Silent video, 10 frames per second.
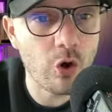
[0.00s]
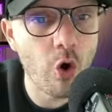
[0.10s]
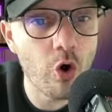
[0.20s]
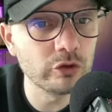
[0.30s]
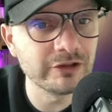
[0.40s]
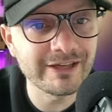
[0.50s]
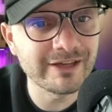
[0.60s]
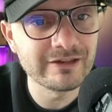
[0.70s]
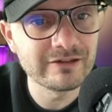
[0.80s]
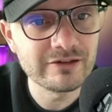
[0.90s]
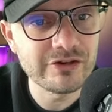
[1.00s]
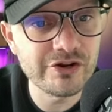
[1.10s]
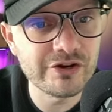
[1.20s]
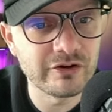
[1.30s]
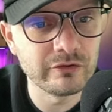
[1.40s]
only
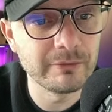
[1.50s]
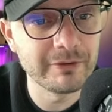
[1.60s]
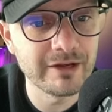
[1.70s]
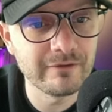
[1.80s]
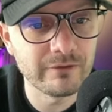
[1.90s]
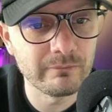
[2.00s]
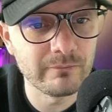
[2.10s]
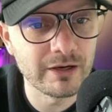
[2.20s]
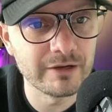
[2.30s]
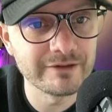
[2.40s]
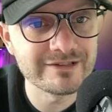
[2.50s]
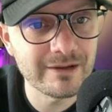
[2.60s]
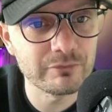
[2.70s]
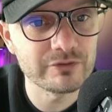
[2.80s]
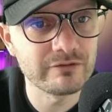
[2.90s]
here, only beginning from
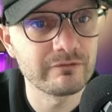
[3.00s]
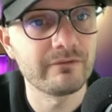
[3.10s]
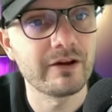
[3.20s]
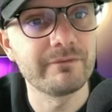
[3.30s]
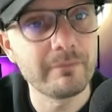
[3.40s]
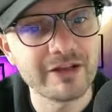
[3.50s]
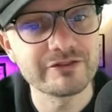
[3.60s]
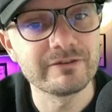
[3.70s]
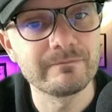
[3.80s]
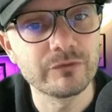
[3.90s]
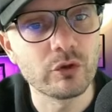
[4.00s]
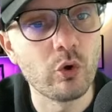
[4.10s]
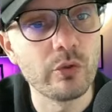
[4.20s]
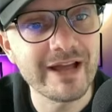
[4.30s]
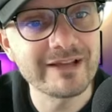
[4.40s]
December 75. Imagine
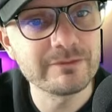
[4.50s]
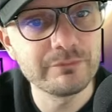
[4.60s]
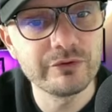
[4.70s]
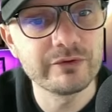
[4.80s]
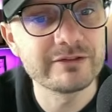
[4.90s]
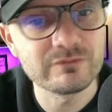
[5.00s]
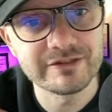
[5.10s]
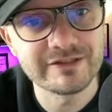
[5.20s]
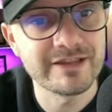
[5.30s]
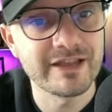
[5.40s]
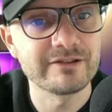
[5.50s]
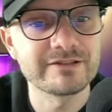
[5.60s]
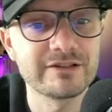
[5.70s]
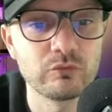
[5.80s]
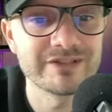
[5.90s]
all that time period, it was the sales. It was